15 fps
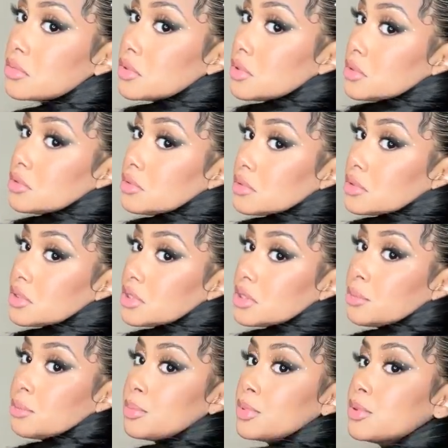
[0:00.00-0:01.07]
Oh,
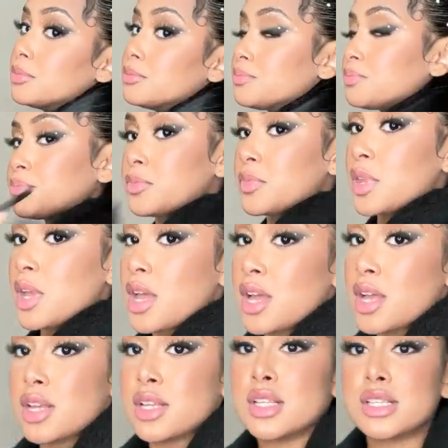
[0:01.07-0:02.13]
simple.
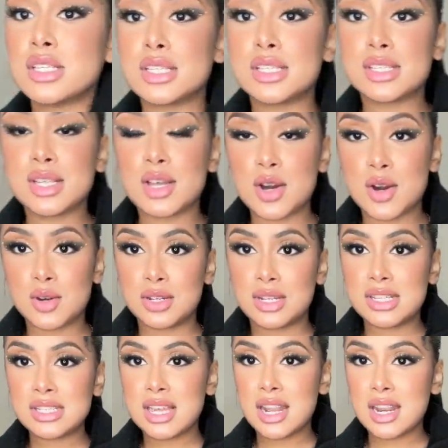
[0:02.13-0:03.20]
So
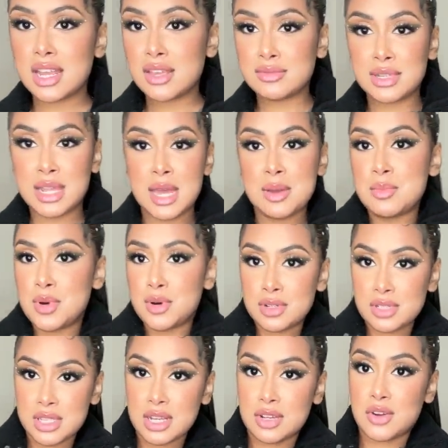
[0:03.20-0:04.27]
this kind of gives like
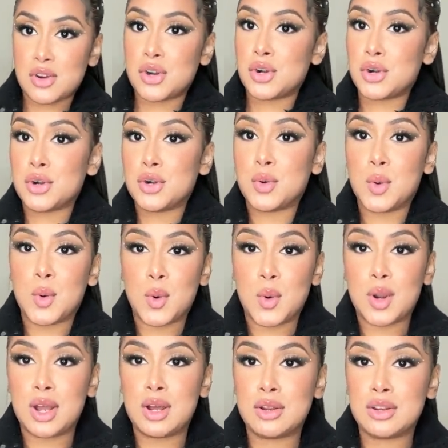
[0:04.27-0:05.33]
motorcycle girl,
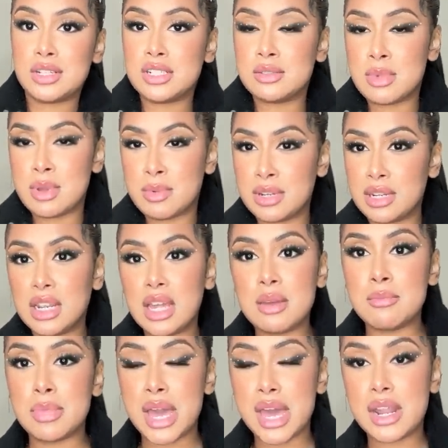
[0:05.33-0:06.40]
or I don't know, just make me look
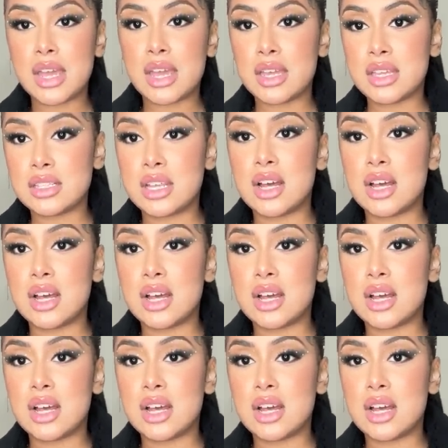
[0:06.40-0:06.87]
like badass.